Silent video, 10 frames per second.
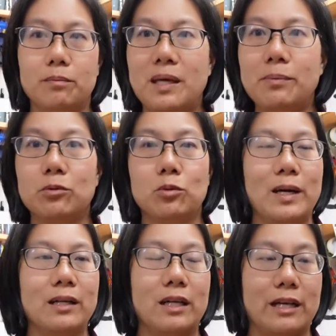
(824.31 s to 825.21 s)
People
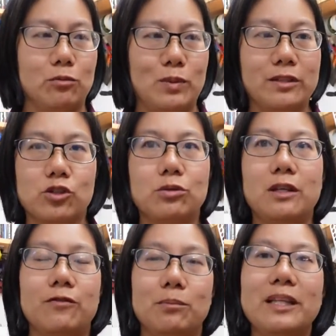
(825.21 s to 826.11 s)
were well and
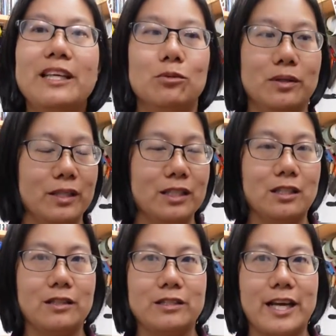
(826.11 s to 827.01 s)
truly familiar with it
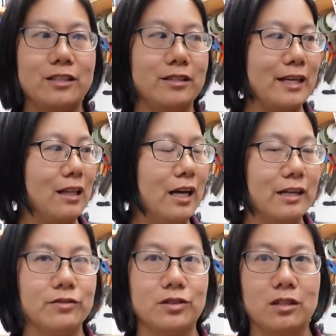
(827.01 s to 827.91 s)
in their day-to-day
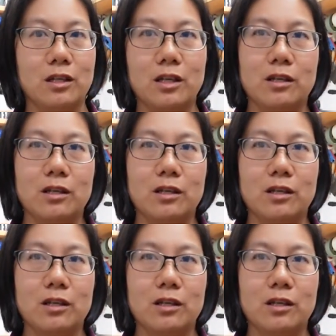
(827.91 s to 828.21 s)
lives.